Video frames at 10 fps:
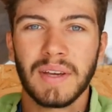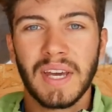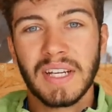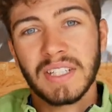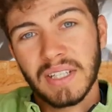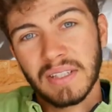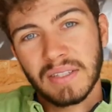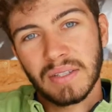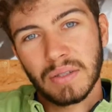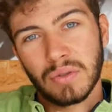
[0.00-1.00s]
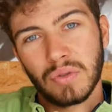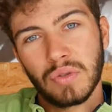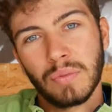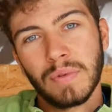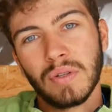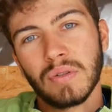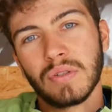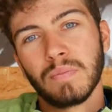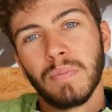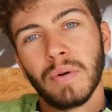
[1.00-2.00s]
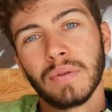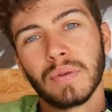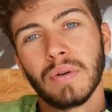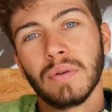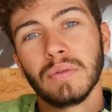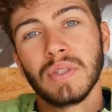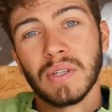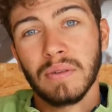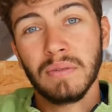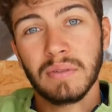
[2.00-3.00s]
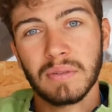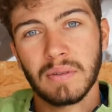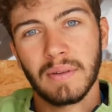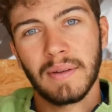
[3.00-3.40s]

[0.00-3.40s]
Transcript: catch in the 2 minutes 0.0 seconds,